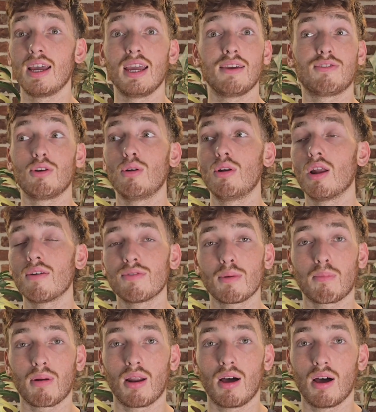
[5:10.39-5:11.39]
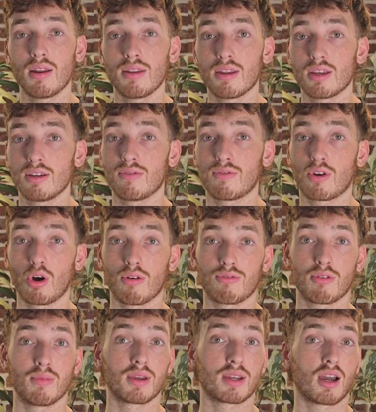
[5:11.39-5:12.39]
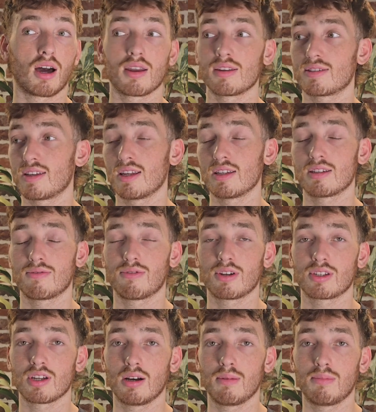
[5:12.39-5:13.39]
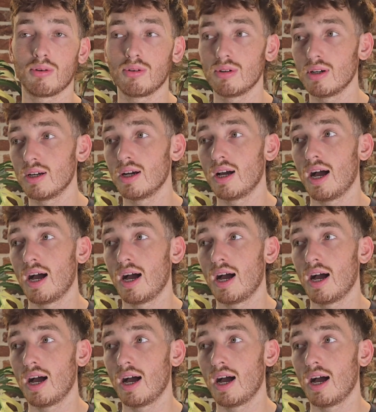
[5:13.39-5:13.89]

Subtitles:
If you love the plant that you've got from the garden centre, for example,